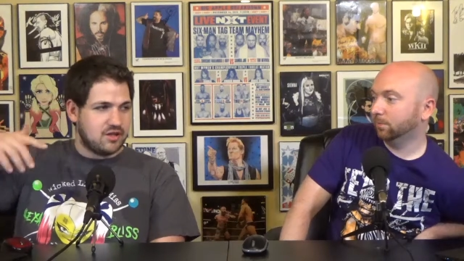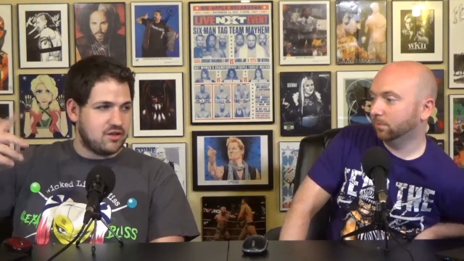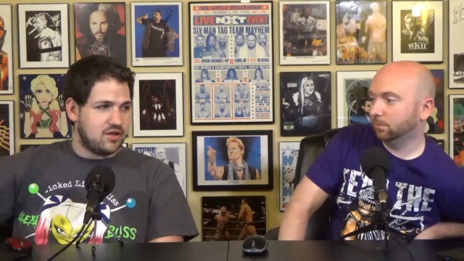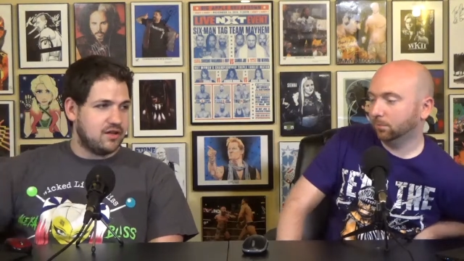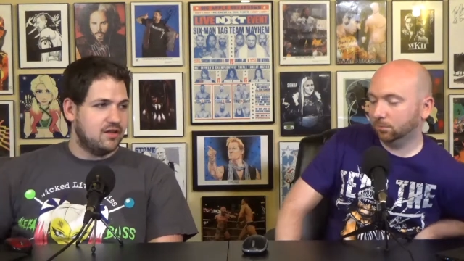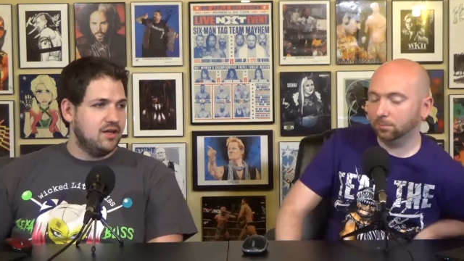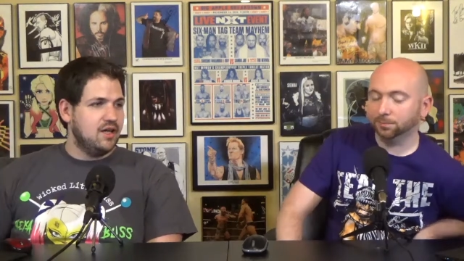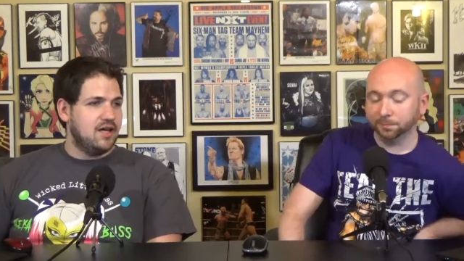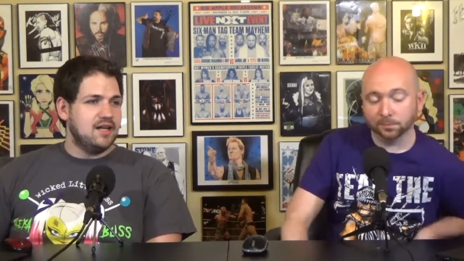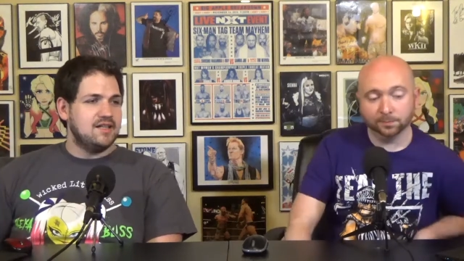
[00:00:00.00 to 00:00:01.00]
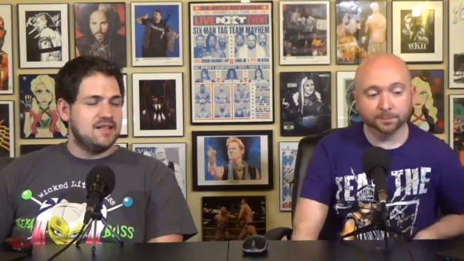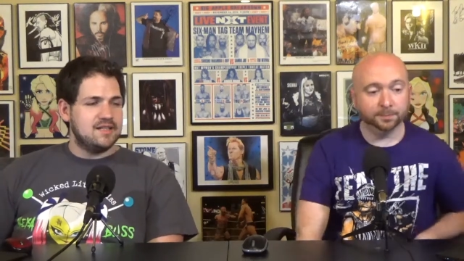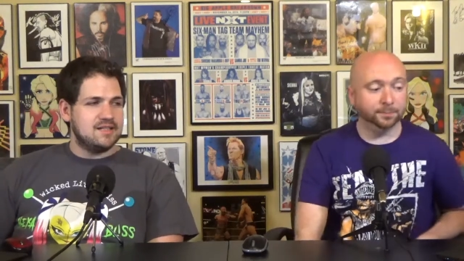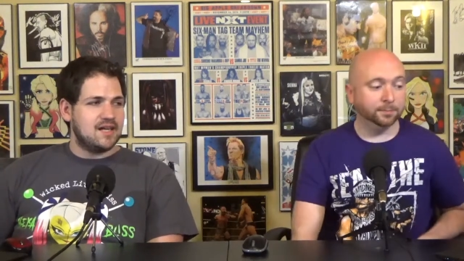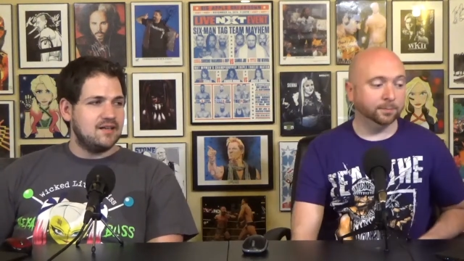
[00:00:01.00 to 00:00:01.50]
Speaker 1: or anything, and
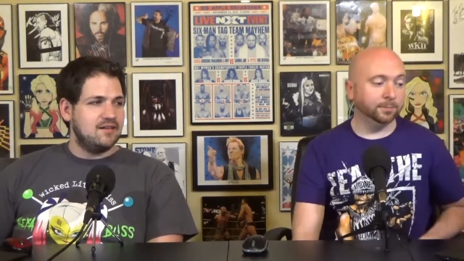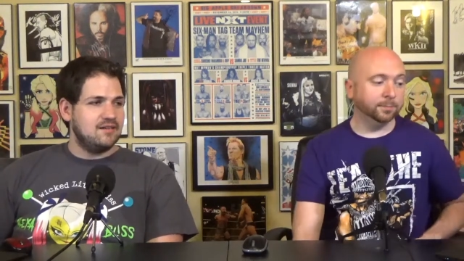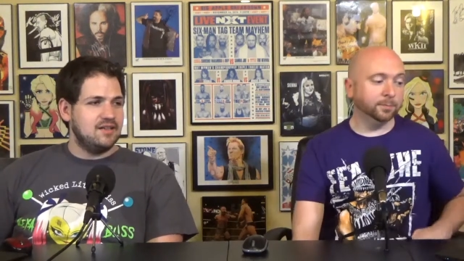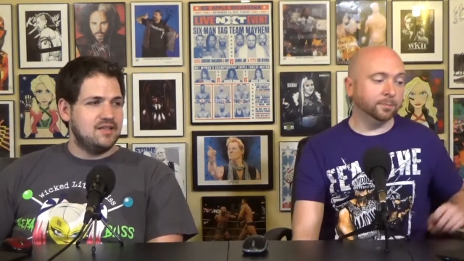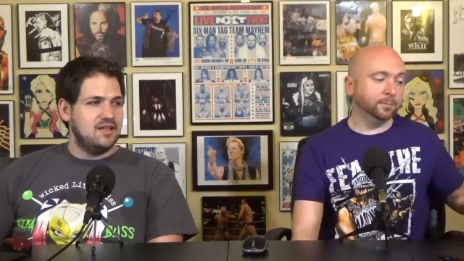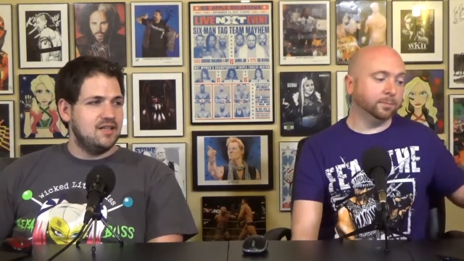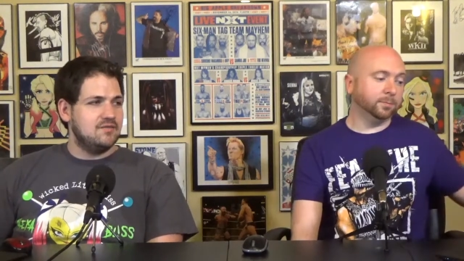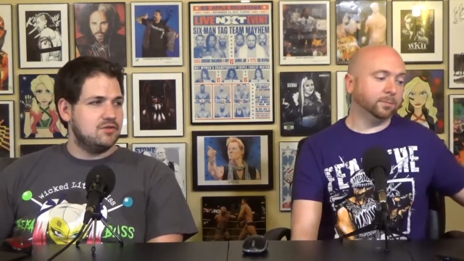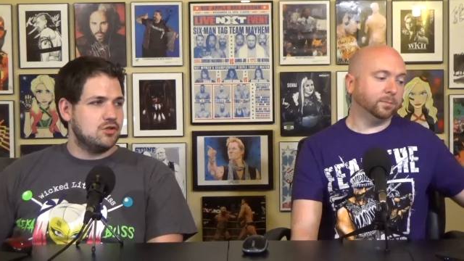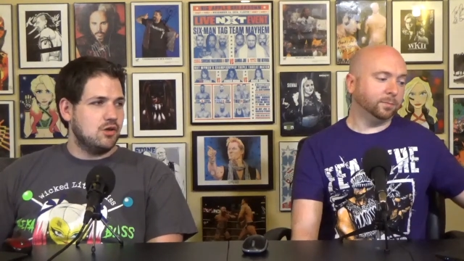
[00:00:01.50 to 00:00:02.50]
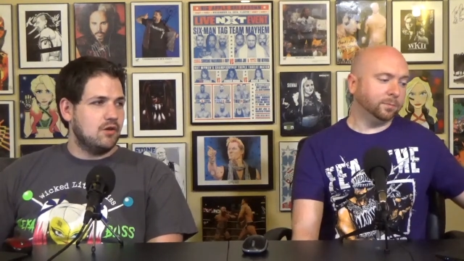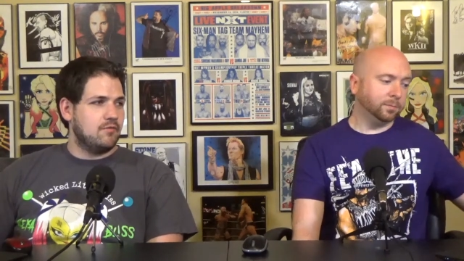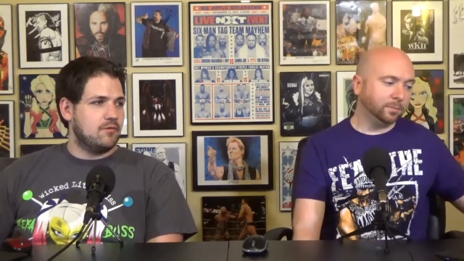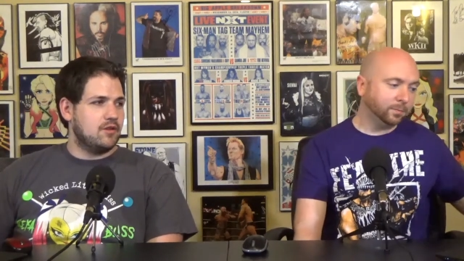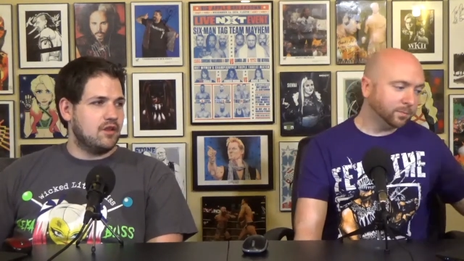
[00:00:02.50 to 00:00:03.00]
he technically didn't even show
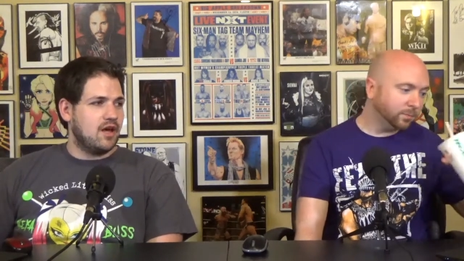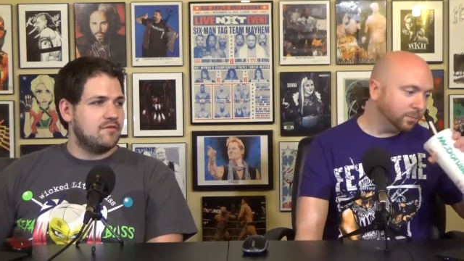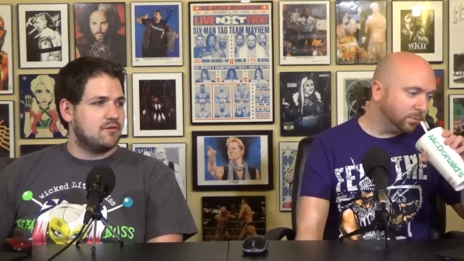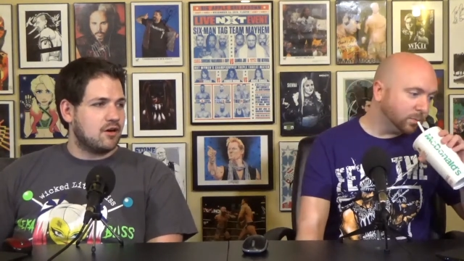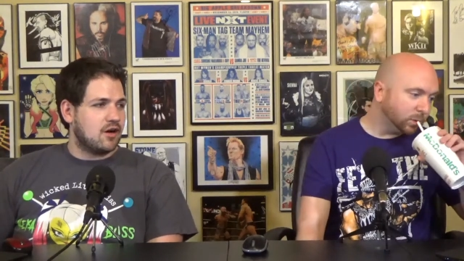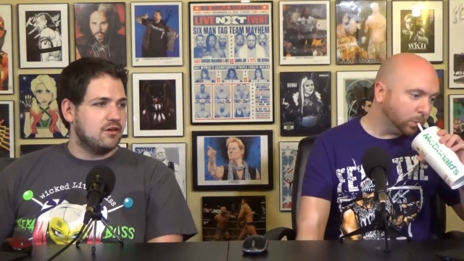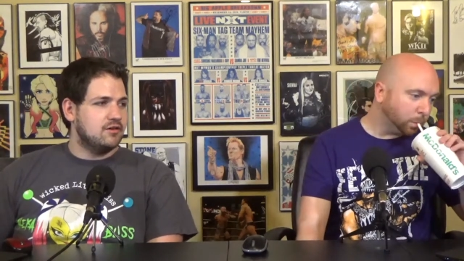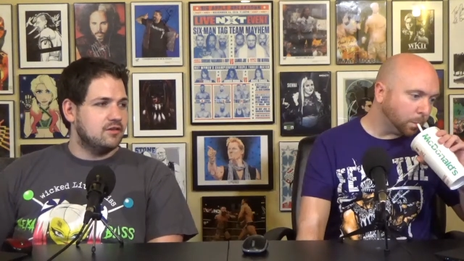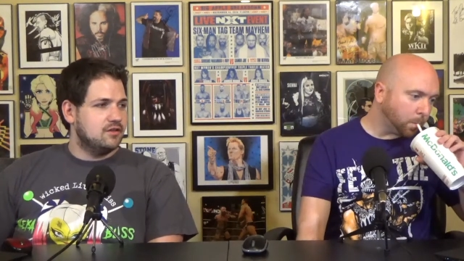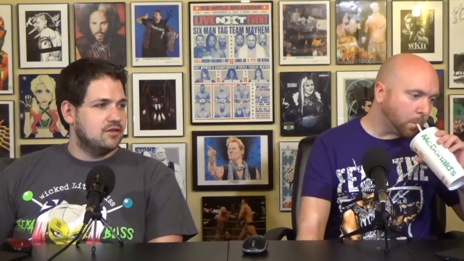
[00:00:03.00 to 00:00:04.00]
up for the live crowd,